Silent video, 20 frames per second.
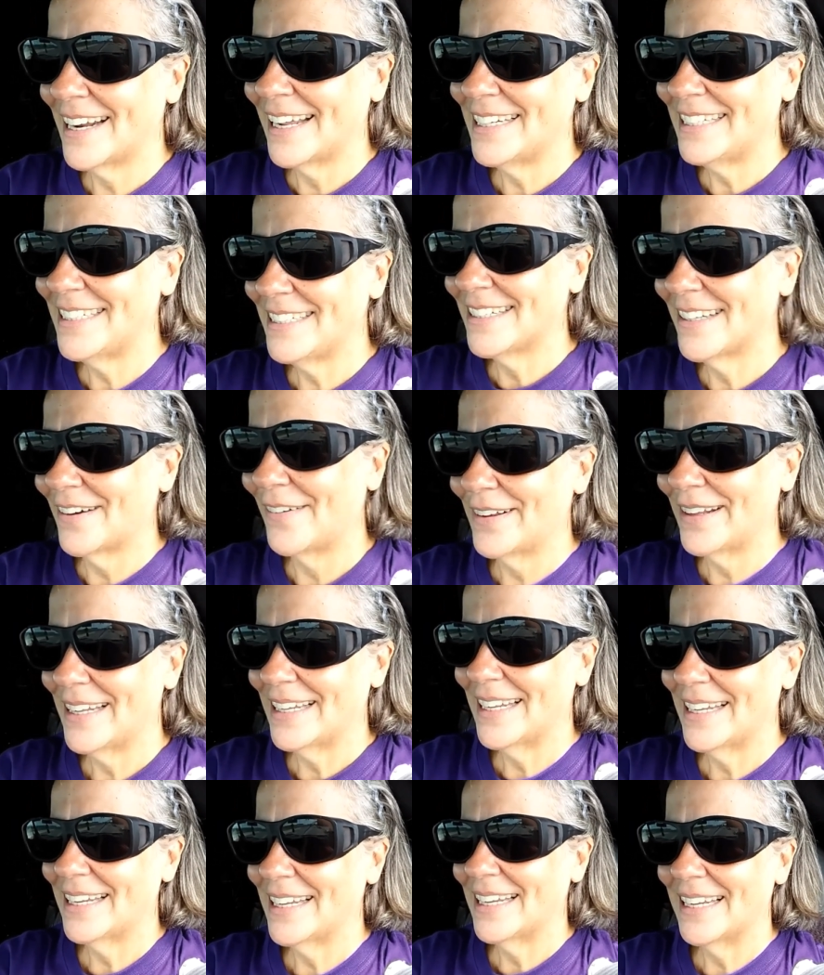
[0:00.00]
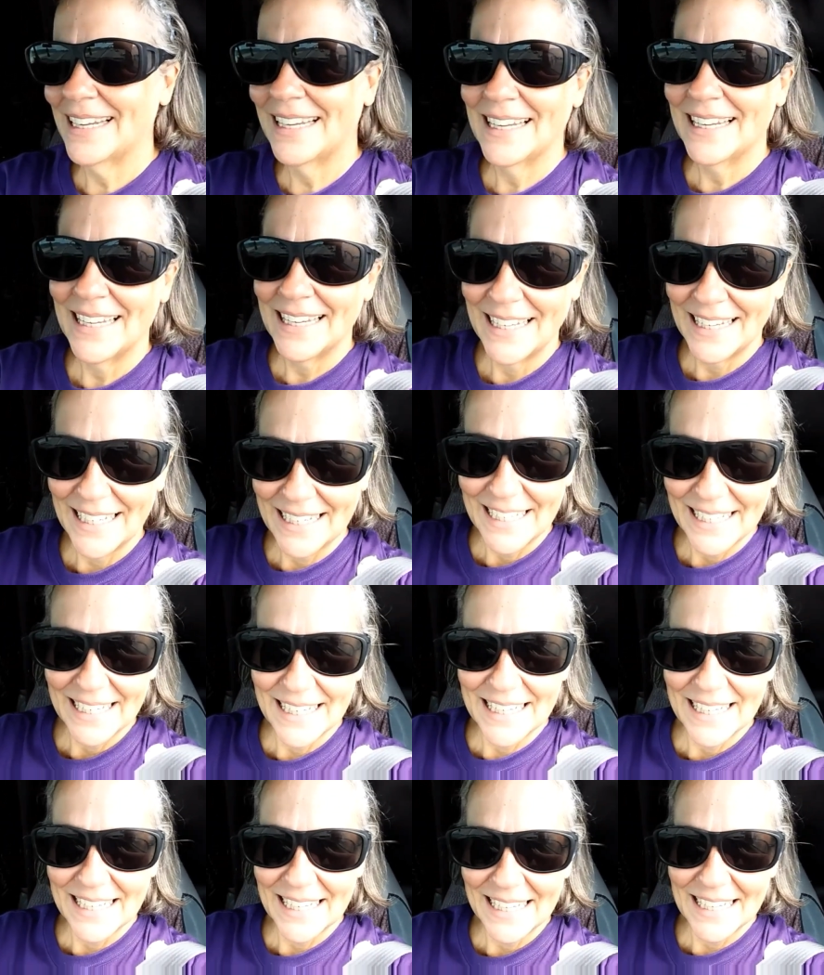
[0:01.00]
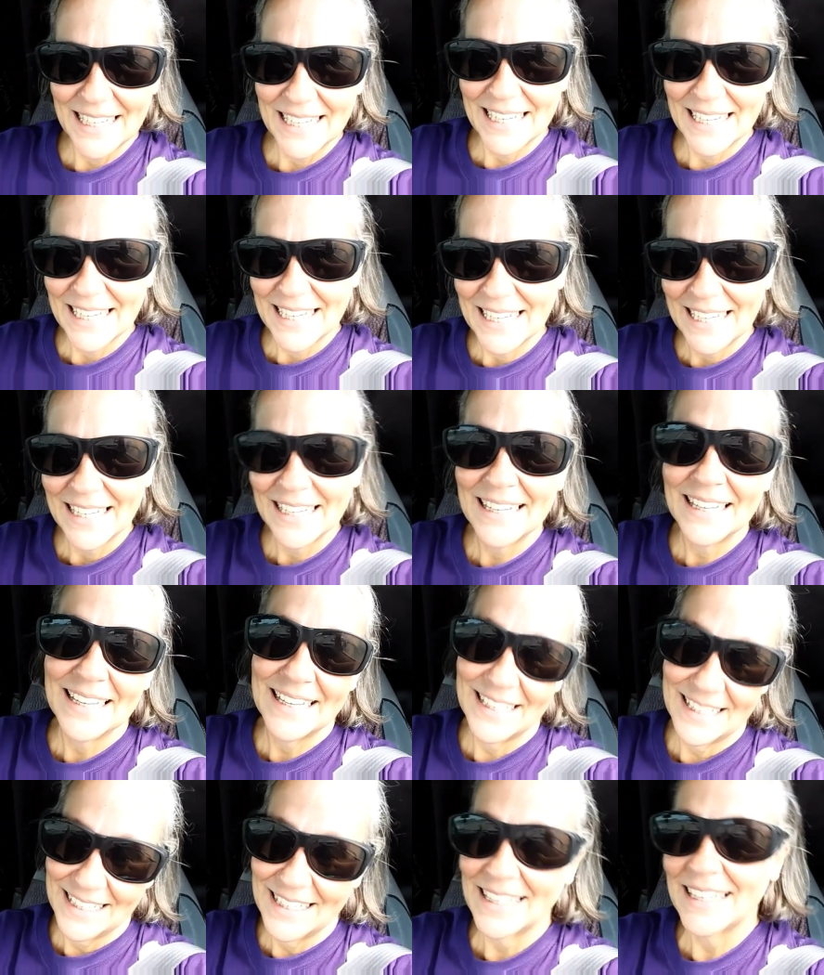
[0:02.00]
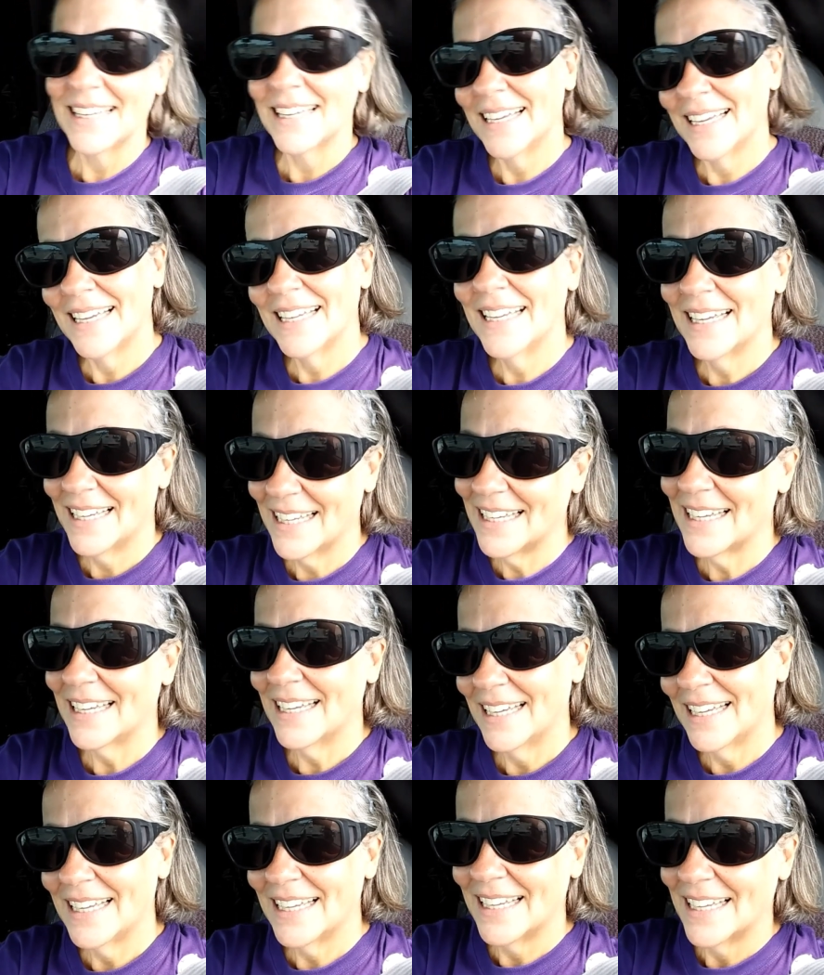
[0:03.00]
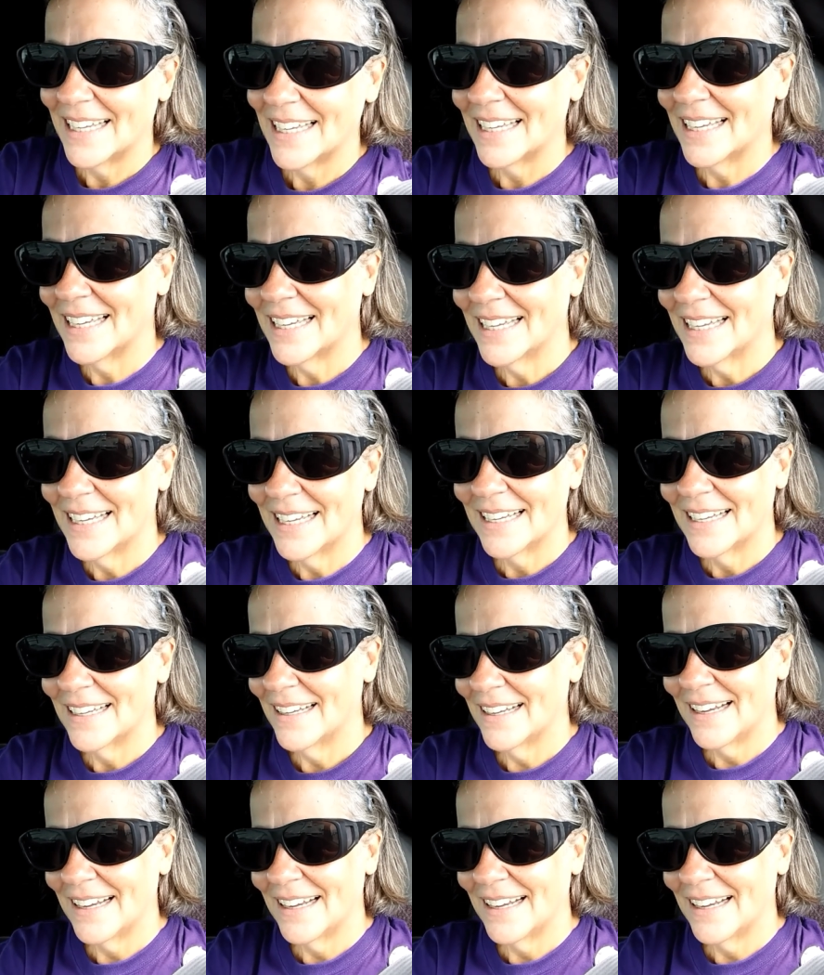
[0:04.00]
turn left onto the I-75 South ramp, then merge onto I-75 South.